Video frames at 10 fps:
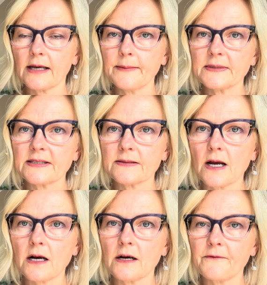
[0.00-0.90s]
I'm a
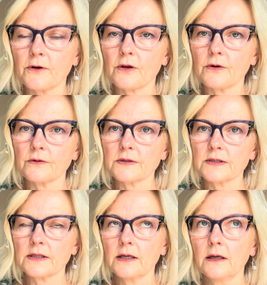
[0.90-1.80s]
sucker for
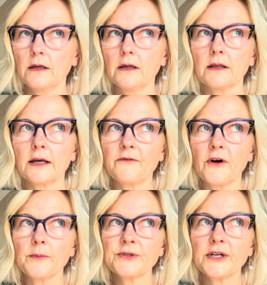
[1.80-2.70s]
those. Like
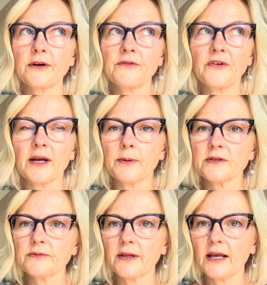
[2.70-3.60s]
Farmer's Daughter
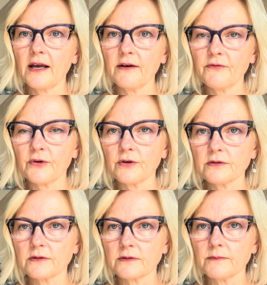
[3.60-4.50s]
Fibers, when they have their
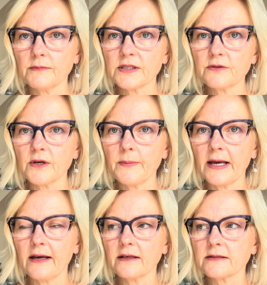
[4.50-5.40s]
mystery
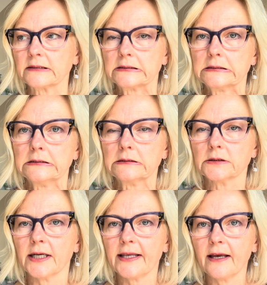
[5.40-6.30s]
bags,
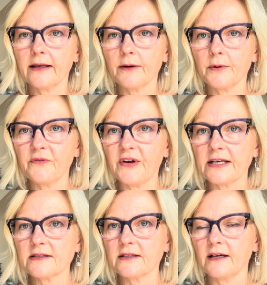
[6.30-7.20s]
I can't get one
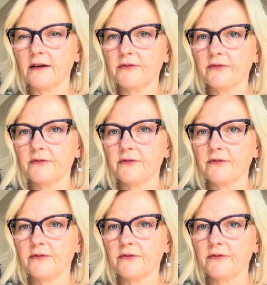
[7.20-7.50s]
fast enough.